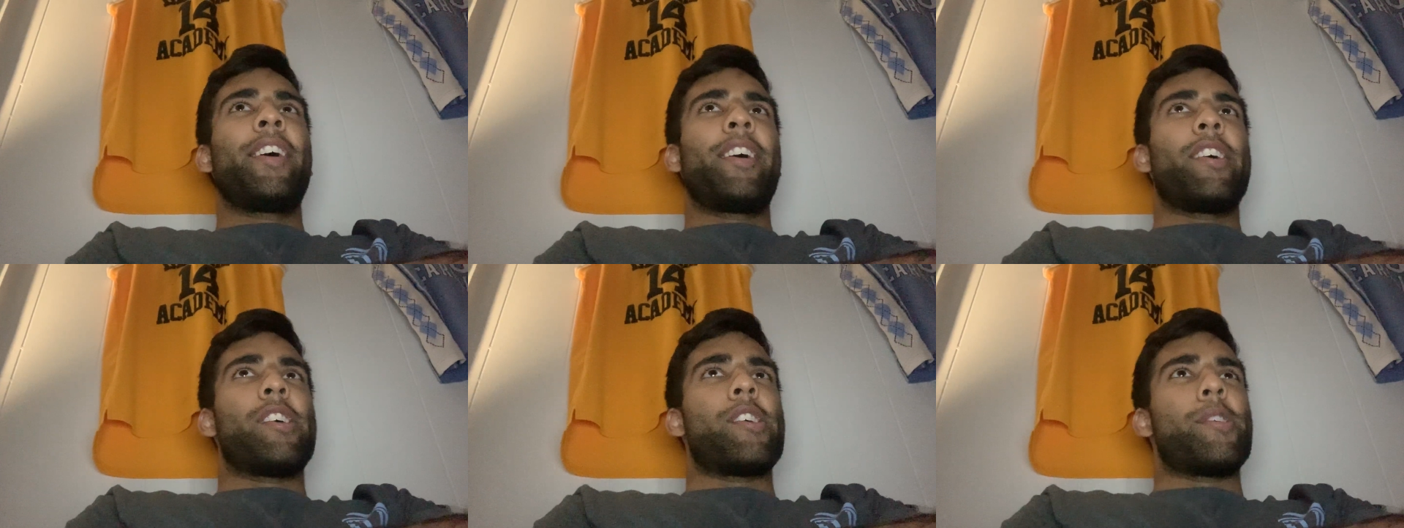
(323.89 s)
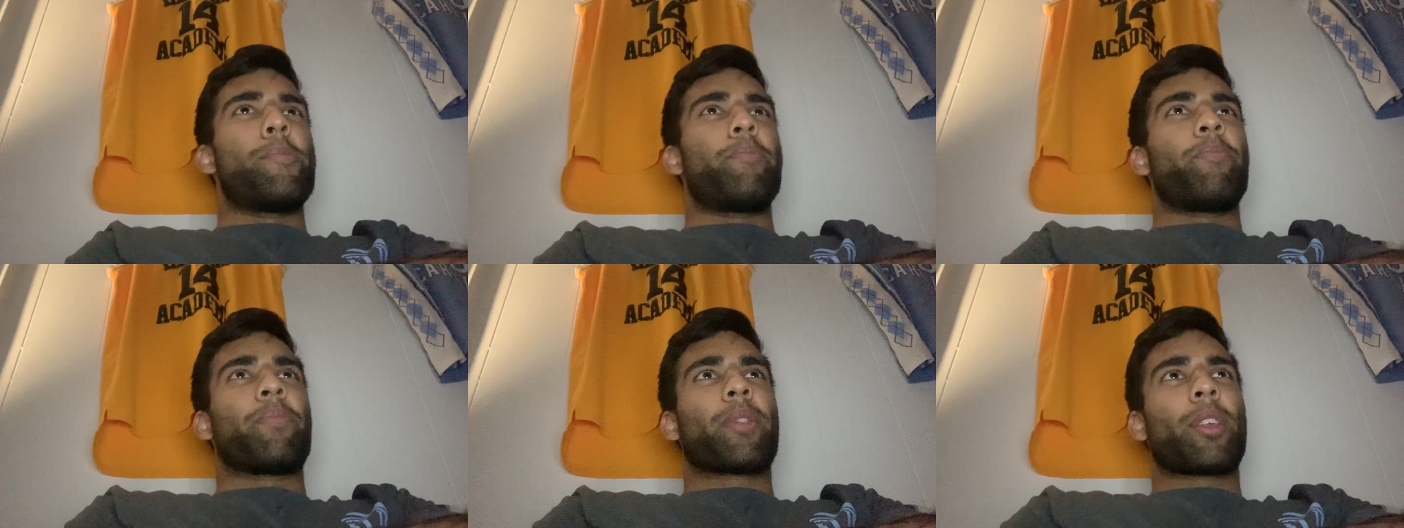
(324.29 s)
Um
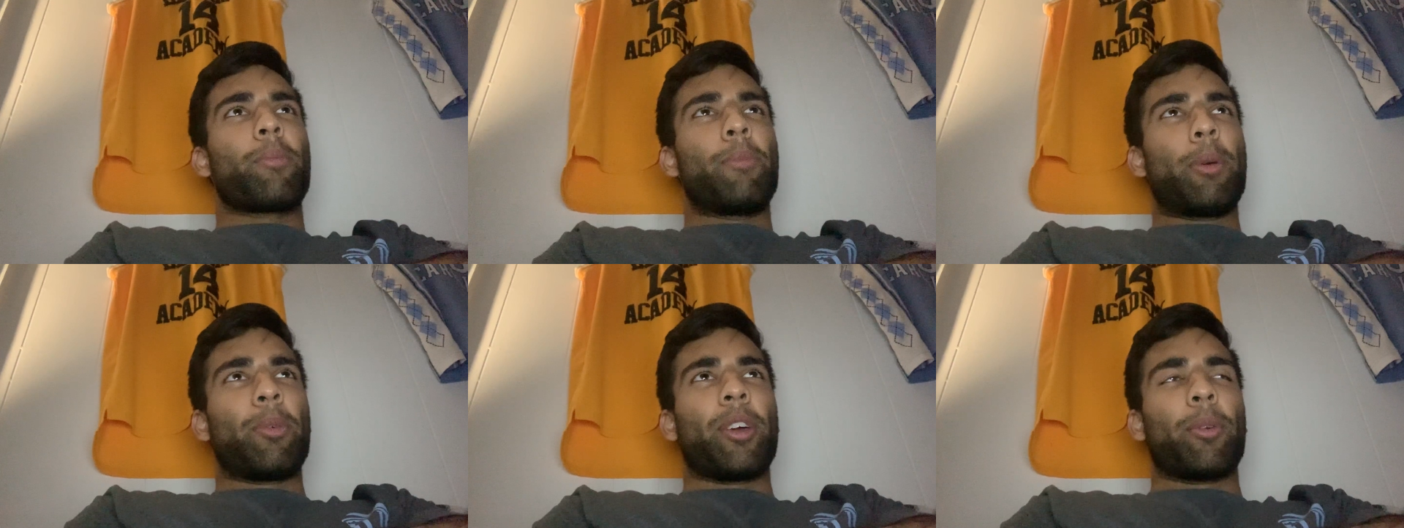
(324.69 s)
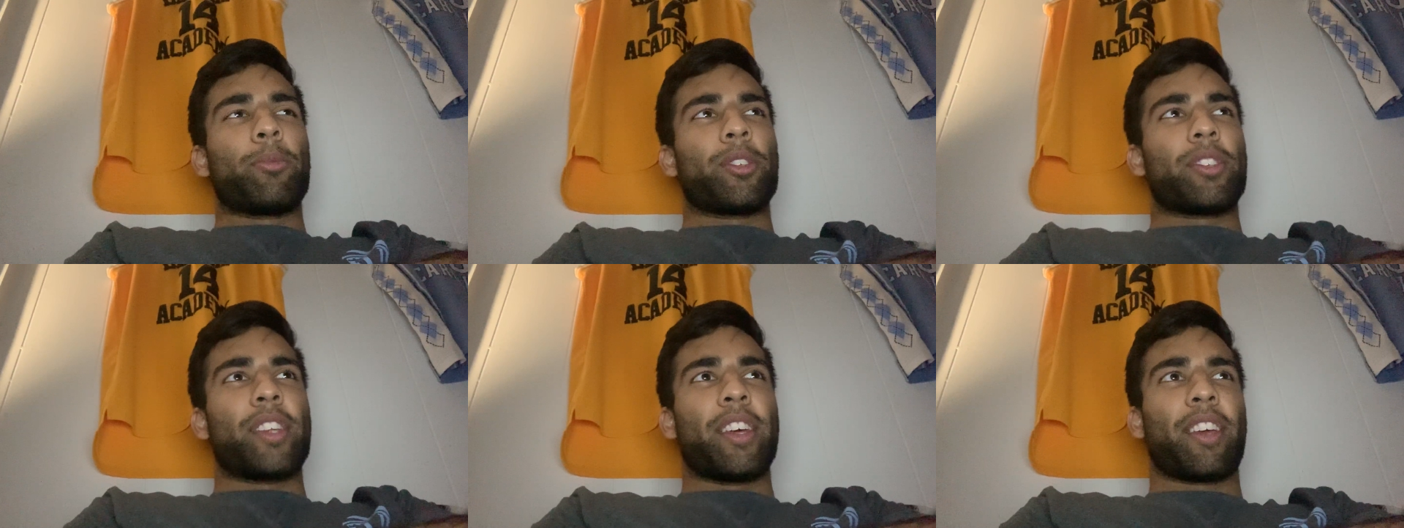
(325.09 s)
Maybe I'm
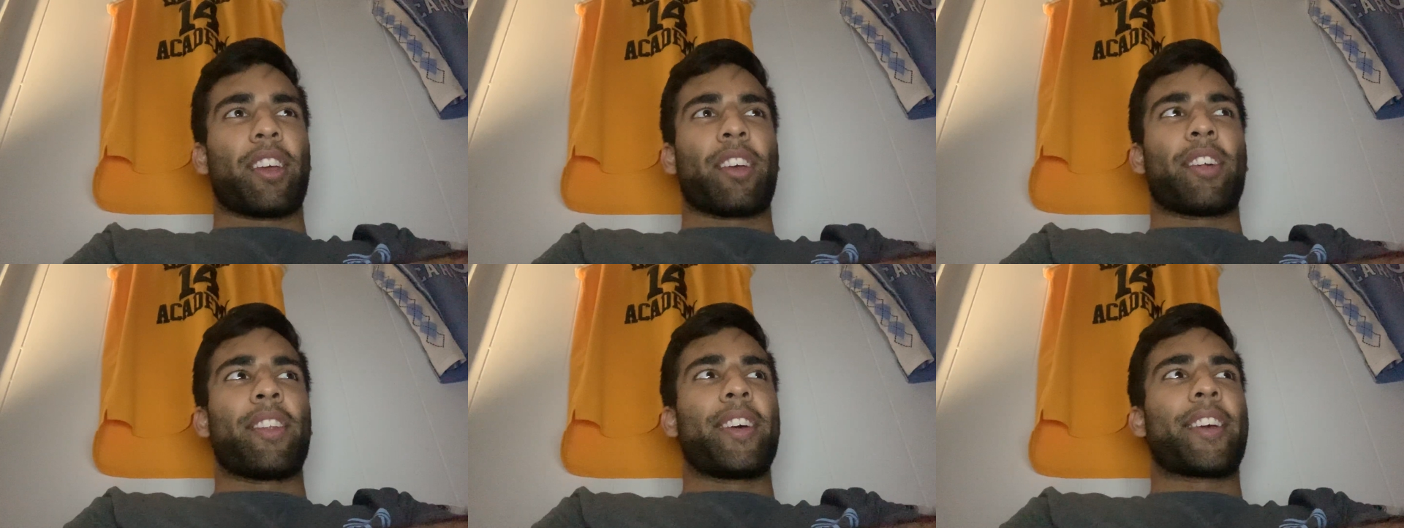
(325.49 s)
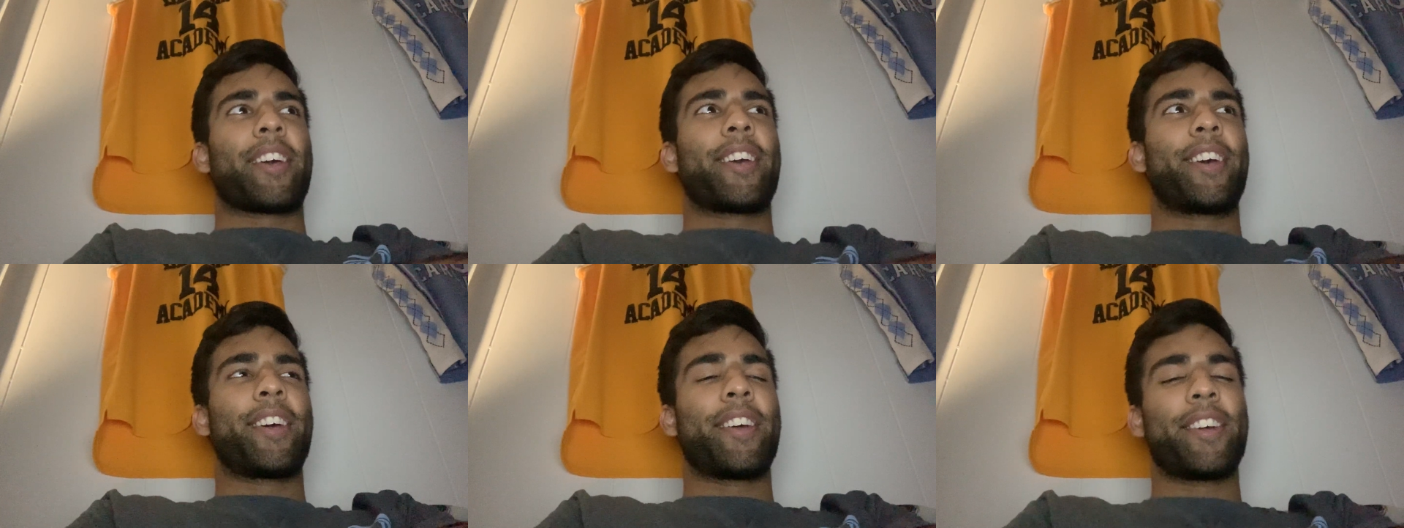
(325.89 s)
just taking like
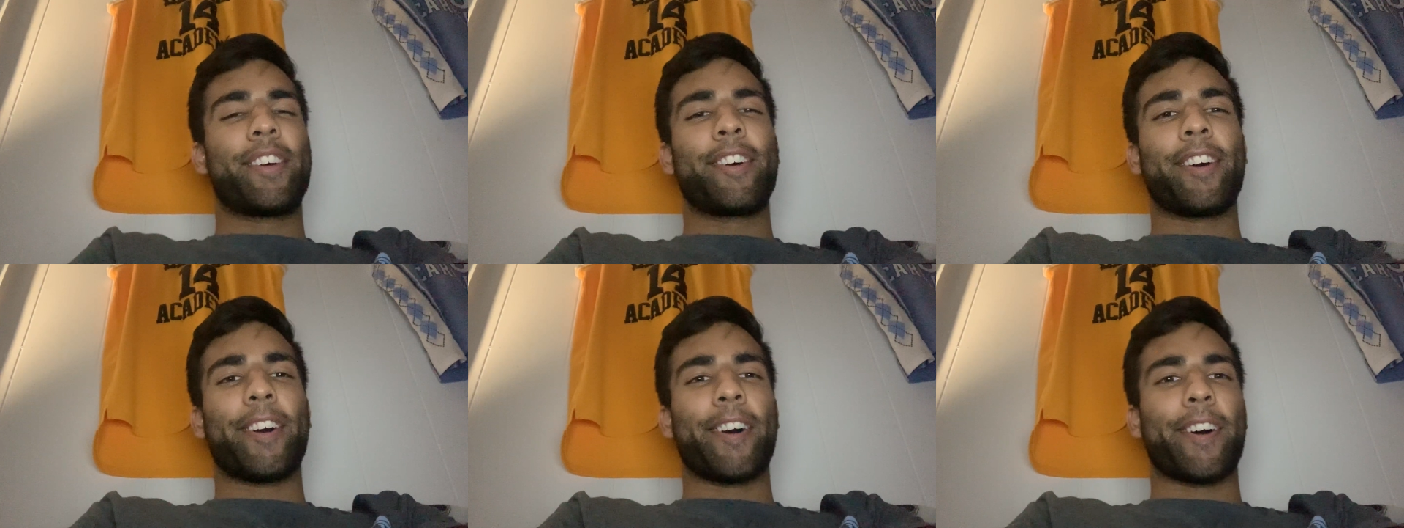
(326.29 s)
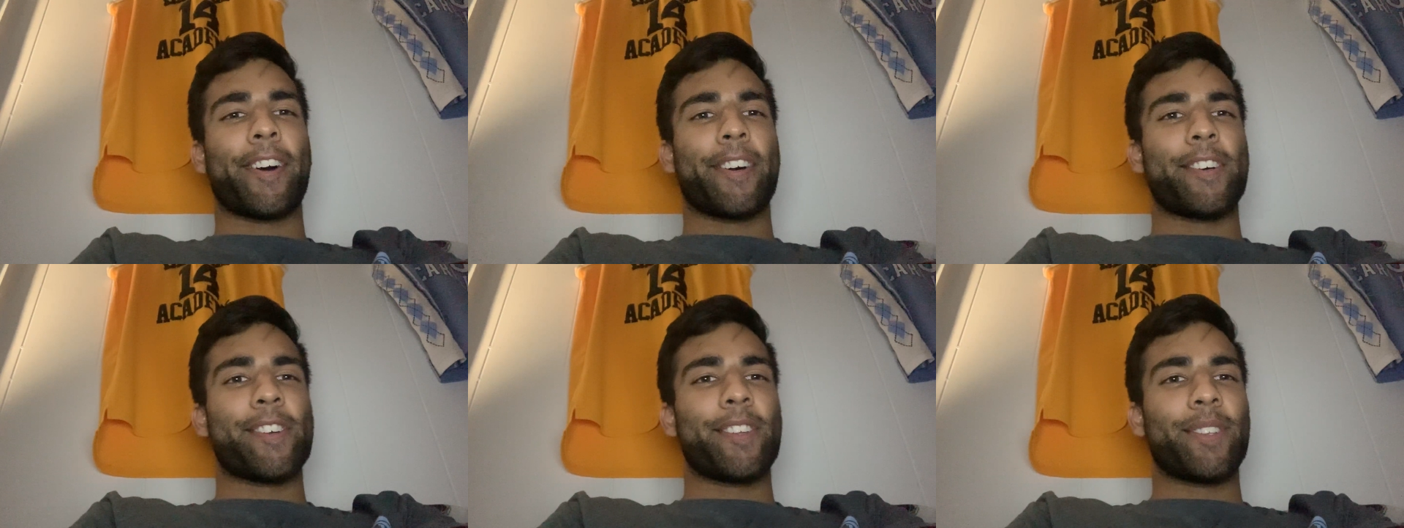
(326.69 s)

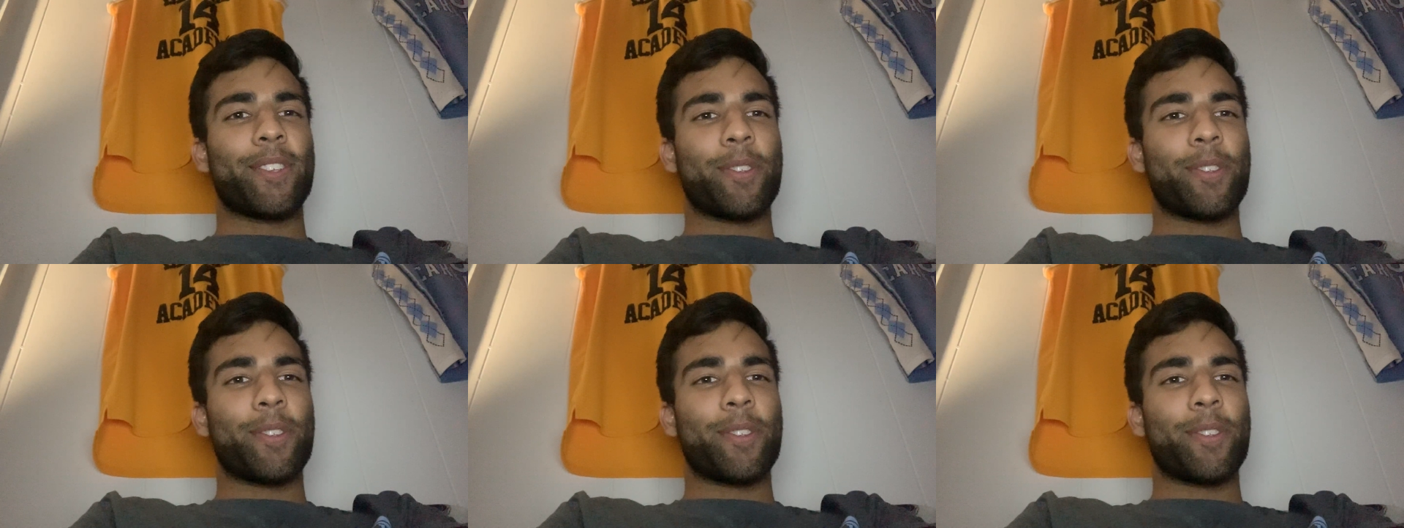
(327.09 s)
uh